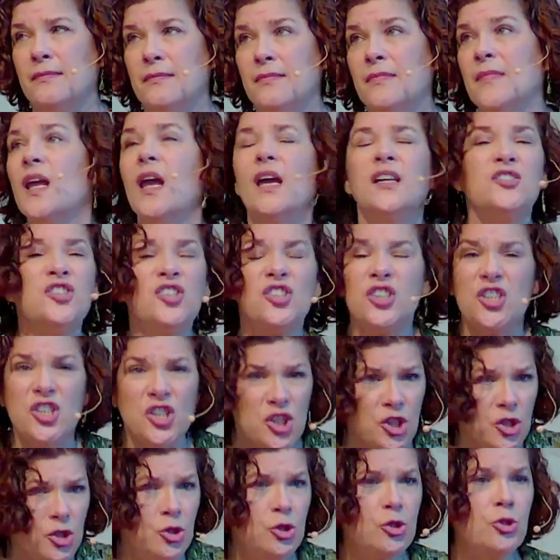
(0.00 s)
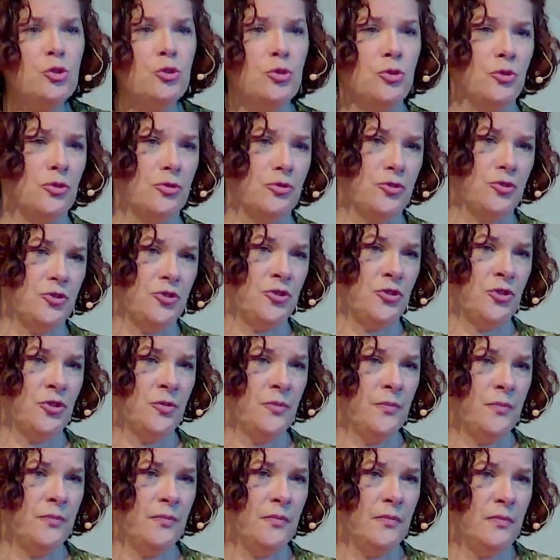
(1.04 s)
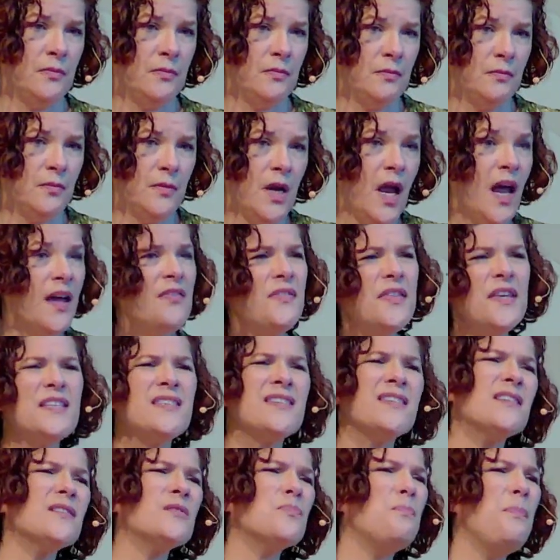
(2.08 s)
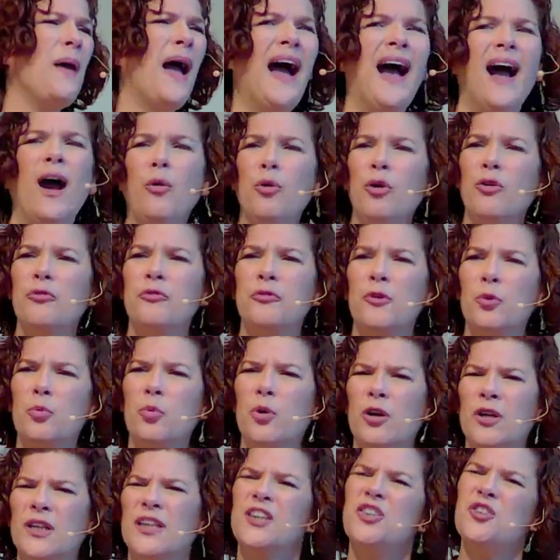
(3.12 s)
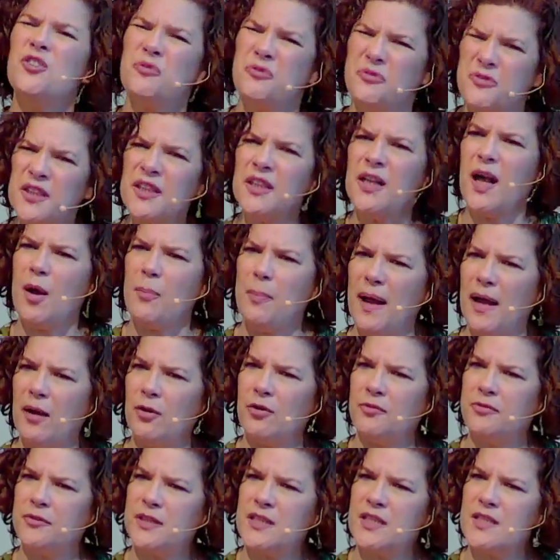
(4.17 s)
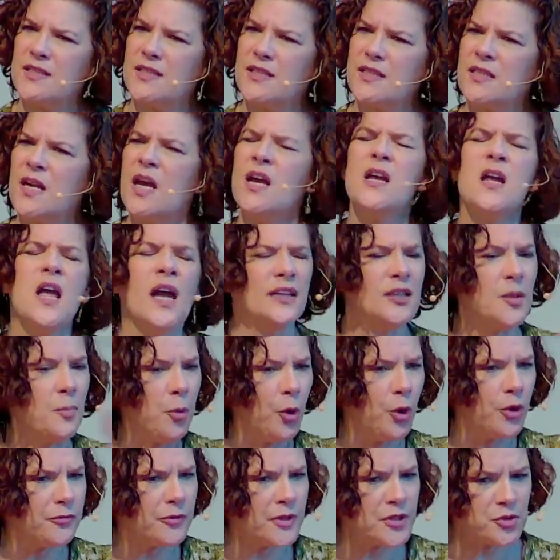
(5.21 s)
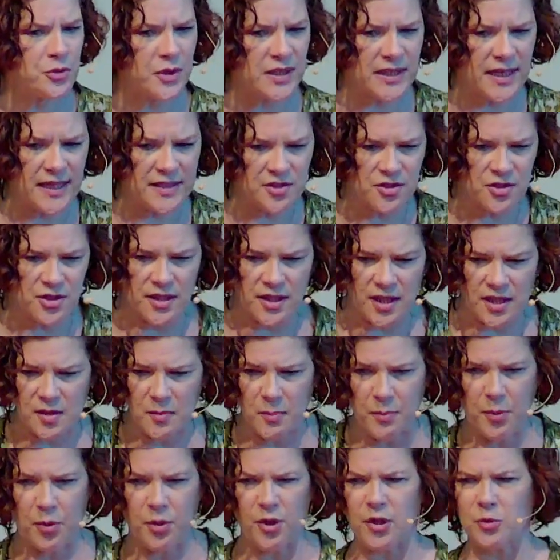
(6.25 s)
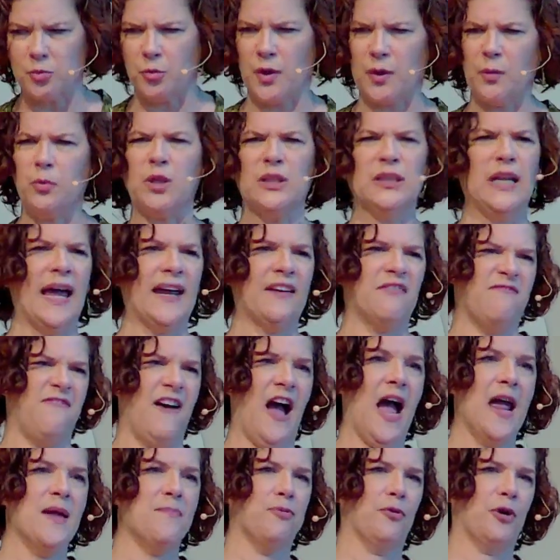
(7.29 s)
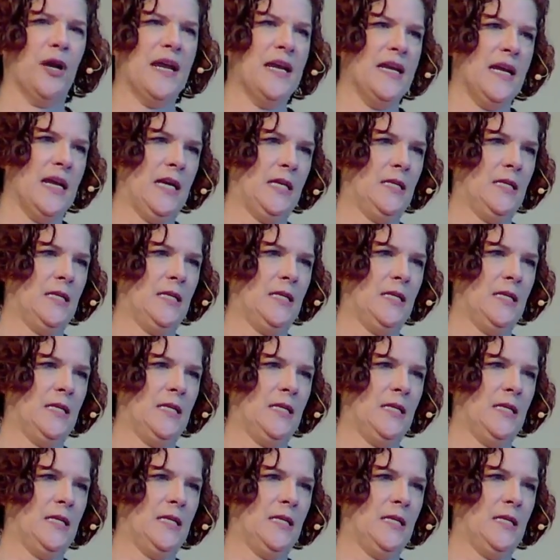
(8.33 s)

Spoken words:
It's huge. And this is powerful work. Can you feel how powerful this is? At the board retreat yesterday, we were like vibrating.